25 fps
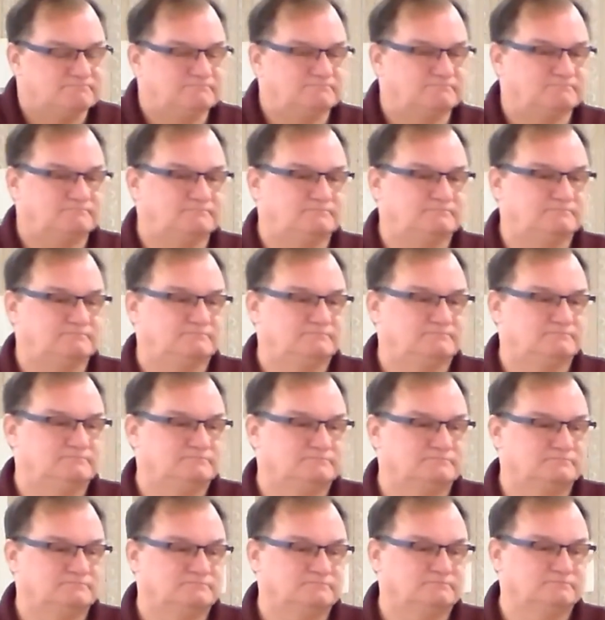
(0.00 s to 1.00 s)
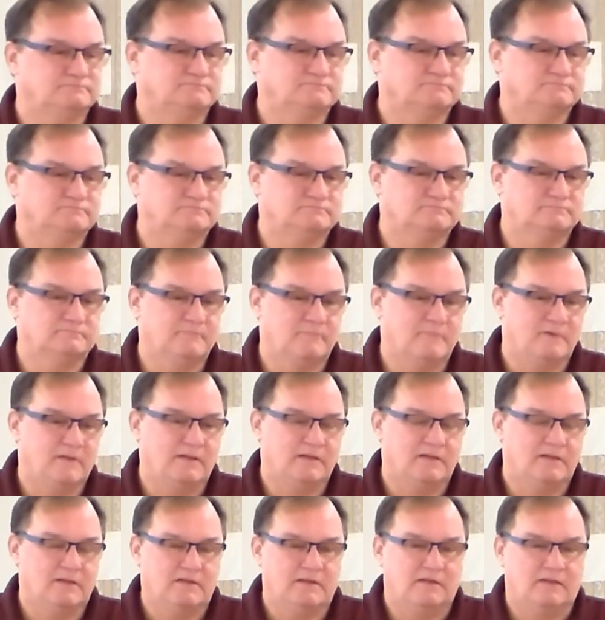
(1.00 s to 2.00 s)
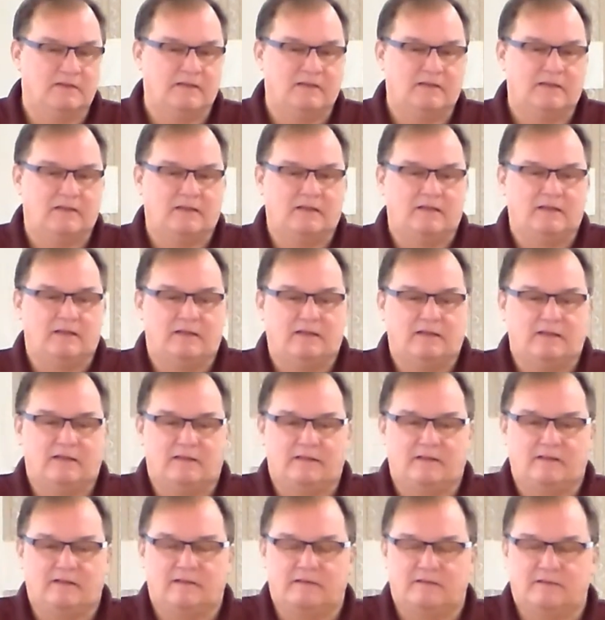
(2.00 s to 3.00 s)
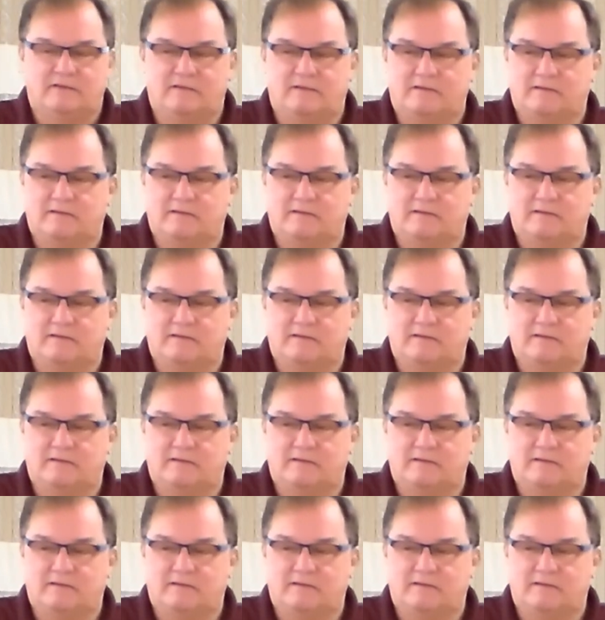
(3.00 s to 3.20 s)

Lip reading: Nothing is said.